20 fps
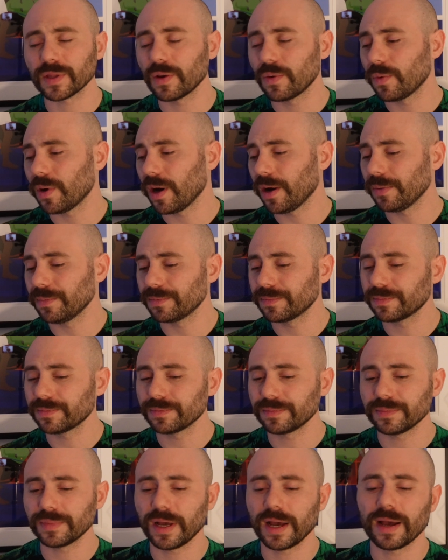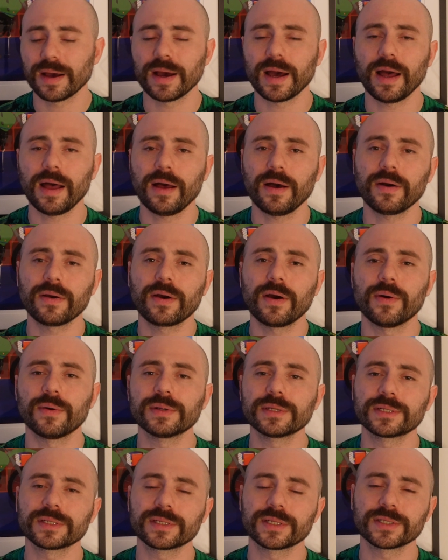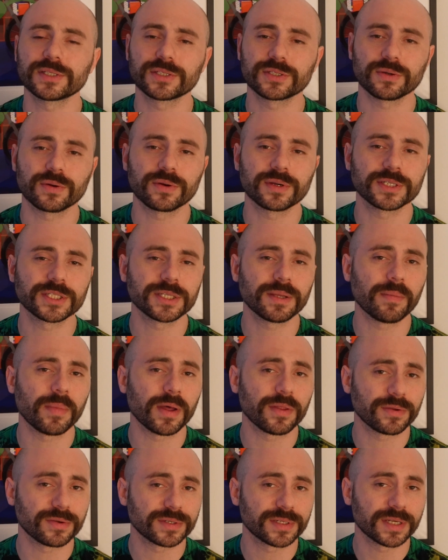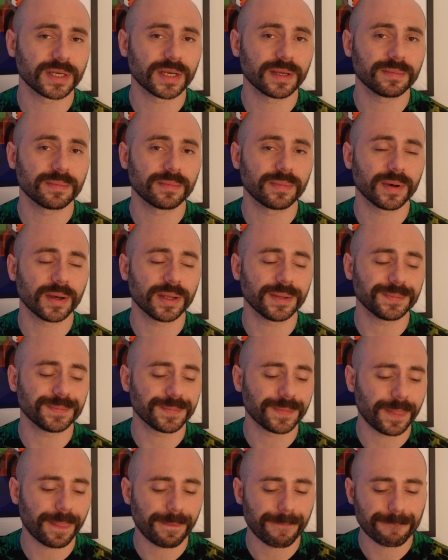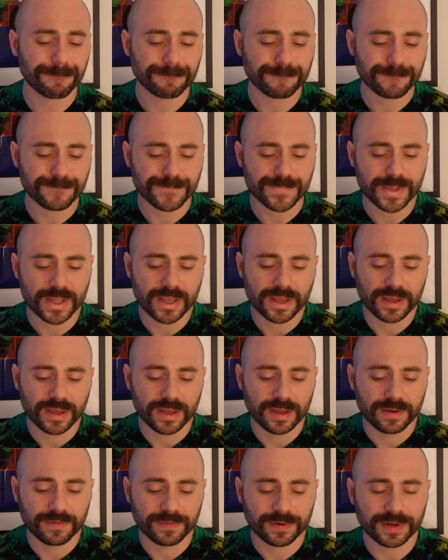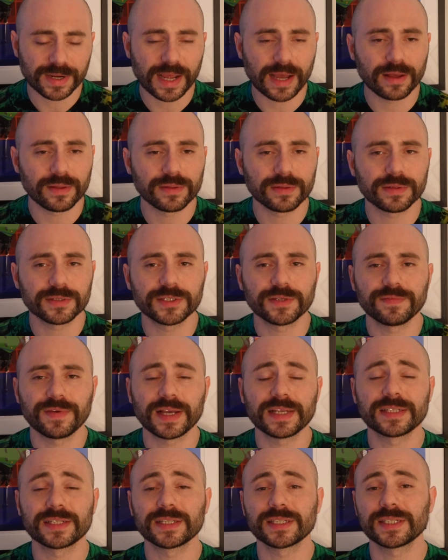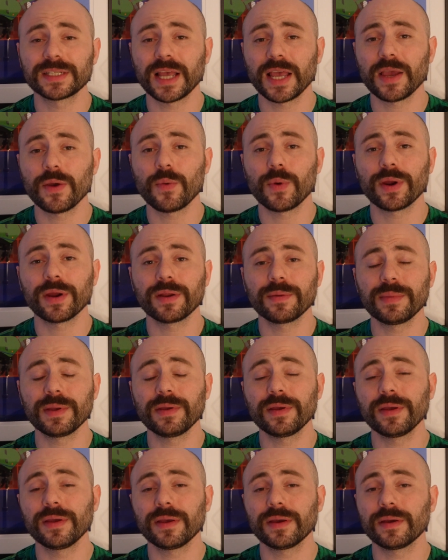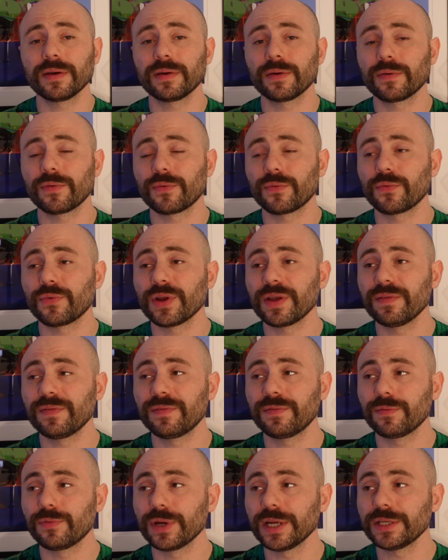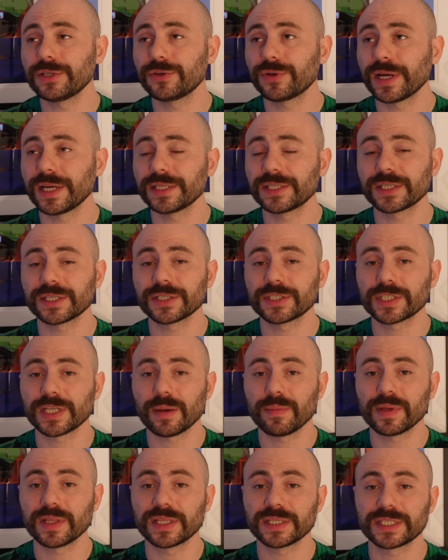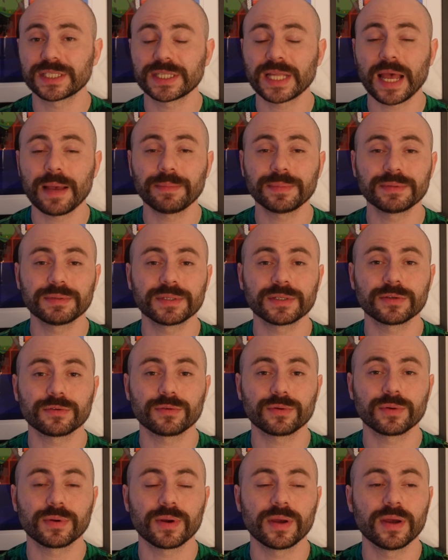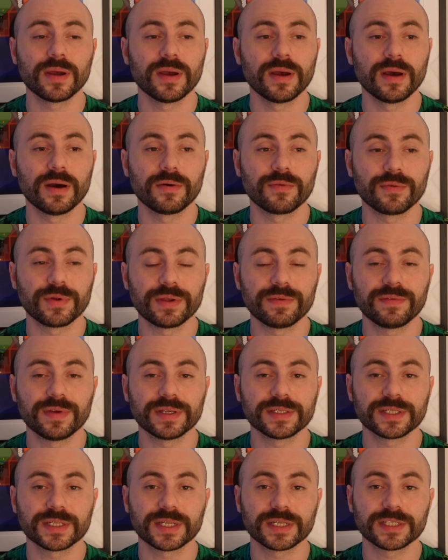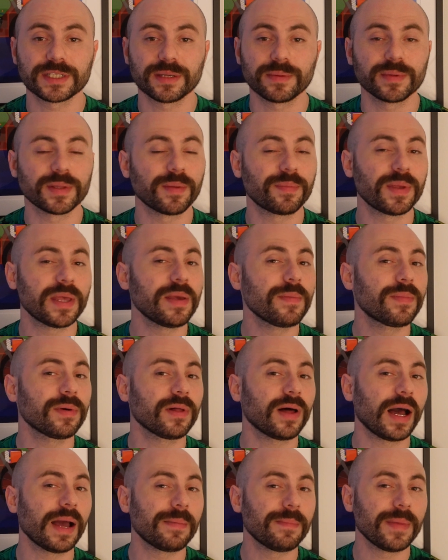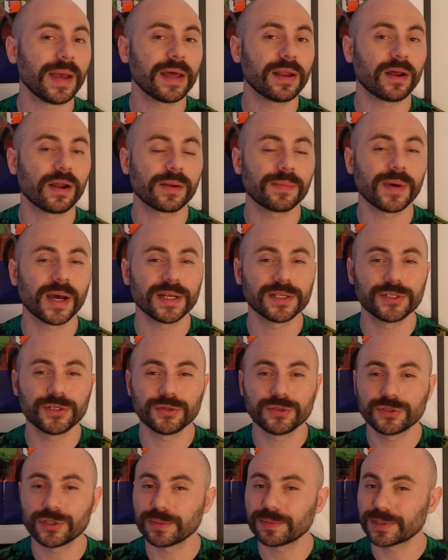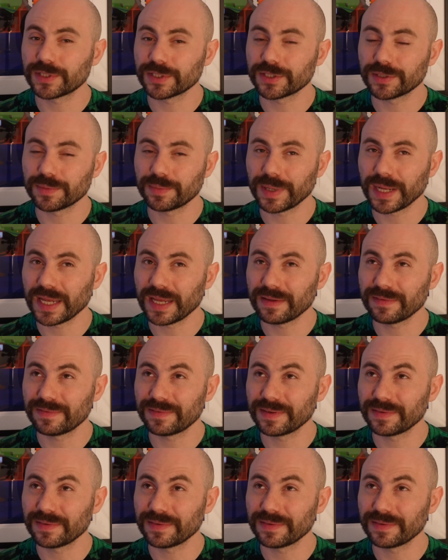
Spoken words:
well, I'll go into this story some other time. But for now, suffice to say, we're going to be retracing some of the steps, revisiting some of the people I met on my 2 trips to Japan